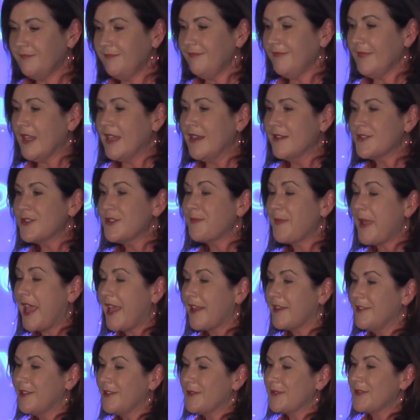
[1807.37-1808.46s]
Here's the
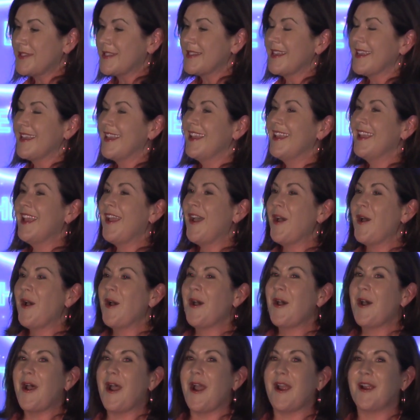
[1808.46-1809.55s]
bad news.
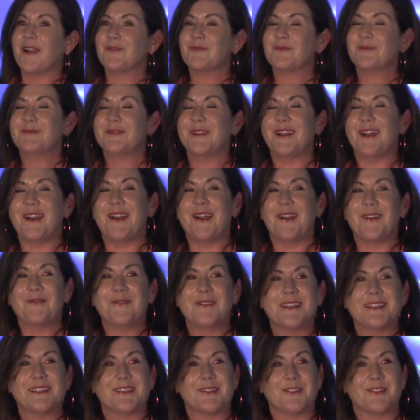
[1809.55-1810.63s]
Our
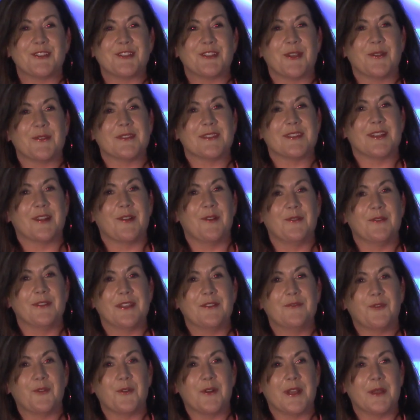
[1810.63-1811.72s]
research shows that only
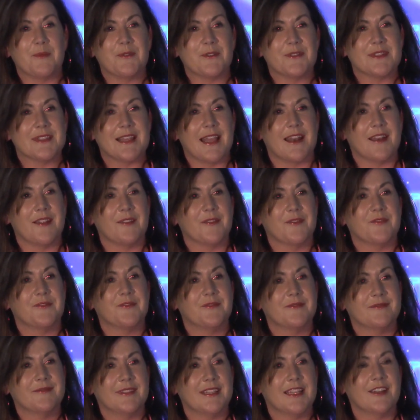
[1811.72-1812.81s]
40% of
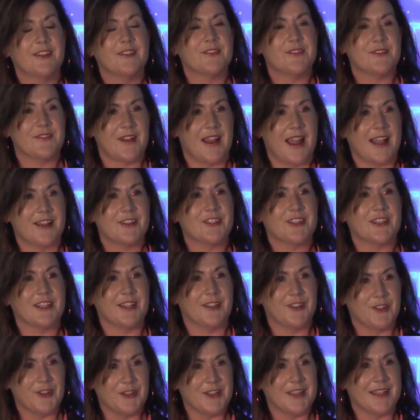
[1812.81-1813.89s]
leaders are actually
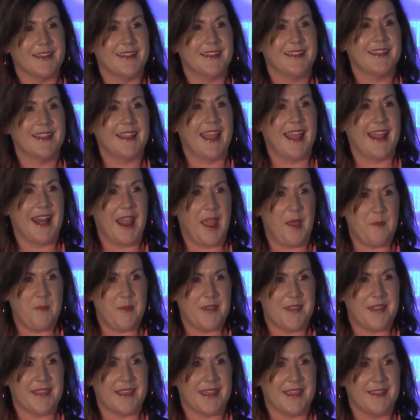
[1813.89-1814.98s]
good at
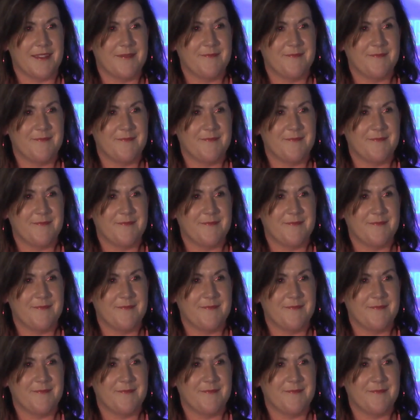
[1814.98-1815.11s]
empathy.